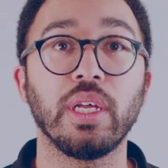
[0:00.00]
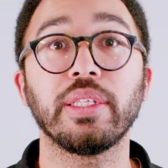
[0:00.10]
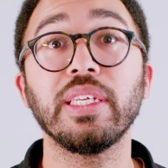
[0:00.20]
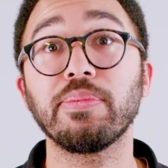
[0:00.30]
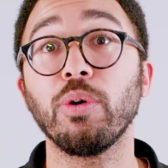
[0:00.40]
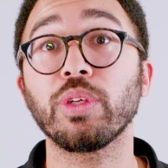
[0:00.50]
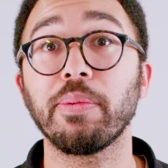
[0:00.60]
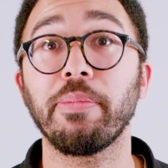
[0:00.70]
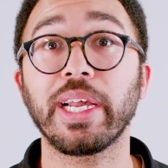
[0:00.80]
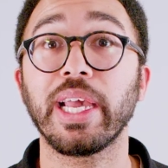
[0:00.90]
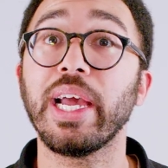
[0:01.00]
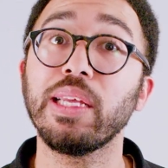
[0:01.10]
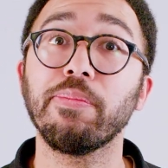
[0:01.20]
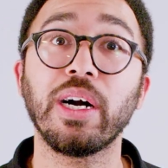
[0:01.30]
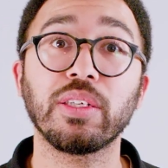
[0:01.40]
This mode can pack any
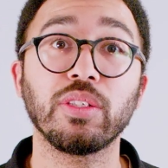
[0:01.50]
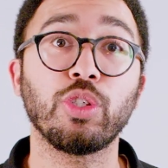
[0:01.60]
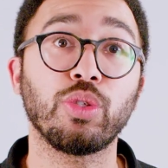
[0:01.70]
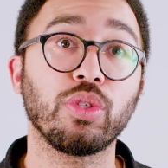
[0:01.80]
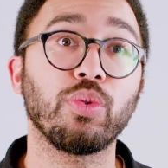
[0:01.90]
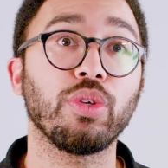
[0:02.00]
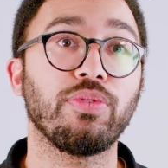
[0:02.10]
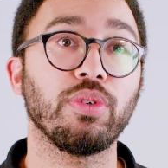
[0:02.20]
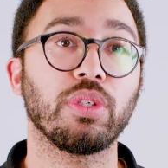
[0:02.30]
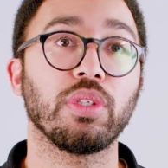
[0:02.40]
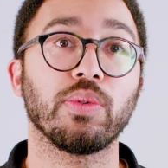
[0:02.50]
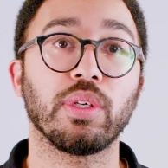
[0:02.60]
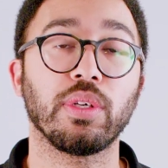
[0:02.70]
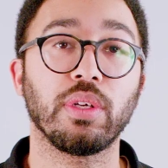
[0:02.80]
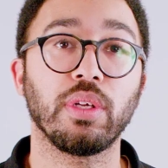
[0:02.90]
box you shoot through your folder
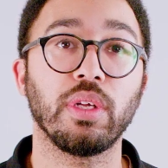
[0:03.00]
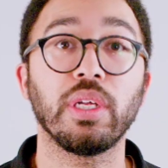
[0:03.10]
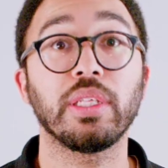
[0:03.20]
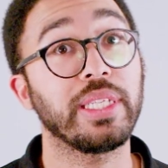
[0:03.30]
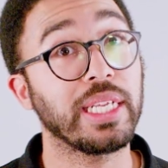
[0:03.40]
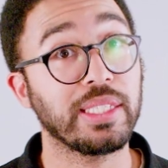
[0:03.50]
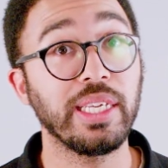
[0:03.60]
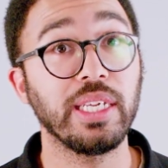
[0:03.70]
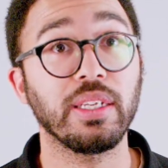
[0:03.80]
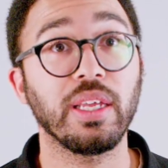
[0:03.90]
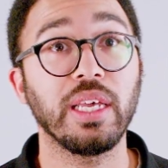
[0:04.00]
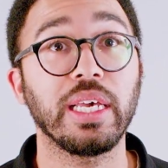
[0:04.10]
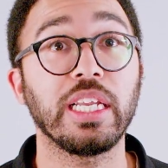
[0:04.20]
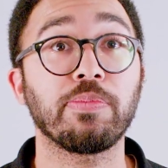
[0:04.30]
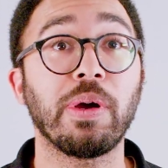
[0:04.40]
gluer. That said,
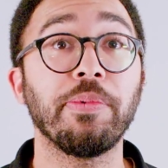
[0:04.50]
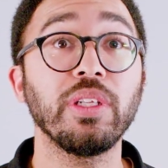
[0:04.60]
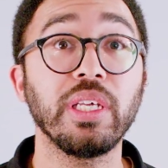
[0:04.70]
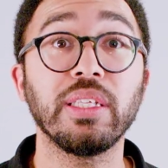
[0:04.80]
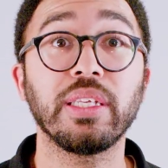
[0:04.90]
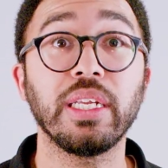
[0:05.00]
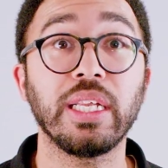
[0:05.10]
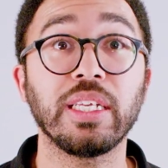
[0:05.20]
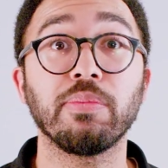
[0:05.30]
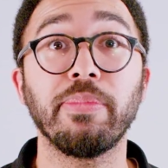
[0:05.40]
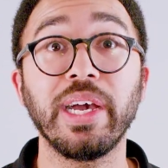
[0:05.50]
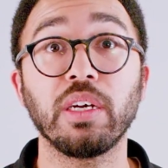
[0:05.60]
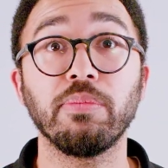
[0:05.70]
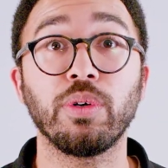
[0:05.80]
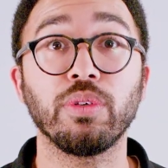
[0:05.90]
it is primarily intended as a
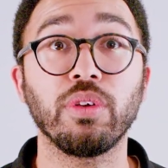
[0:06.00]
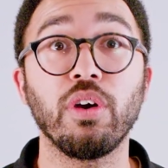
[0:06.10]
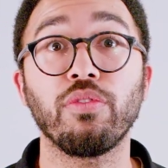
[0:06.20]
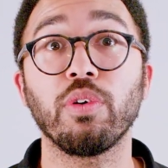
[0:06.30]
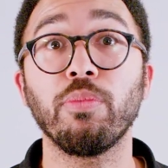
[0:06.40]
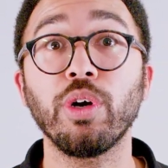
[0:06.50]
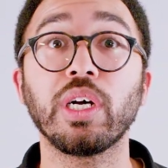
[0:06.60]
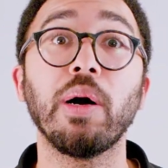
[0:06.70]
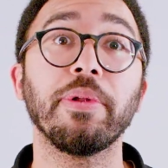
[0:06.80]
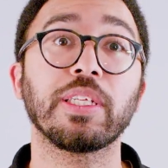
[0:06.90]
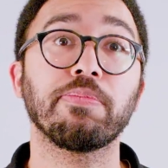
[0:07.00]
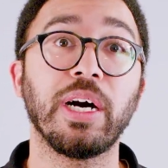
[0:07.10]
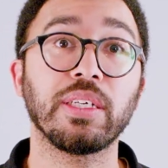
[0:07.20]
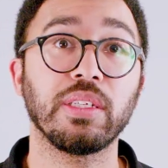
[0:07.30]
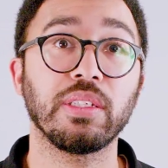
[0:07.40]
backup mode for more complex
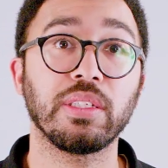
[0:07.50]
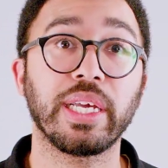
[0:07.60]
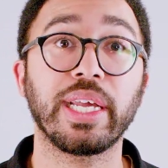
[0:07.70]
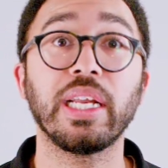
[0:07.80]
boxes that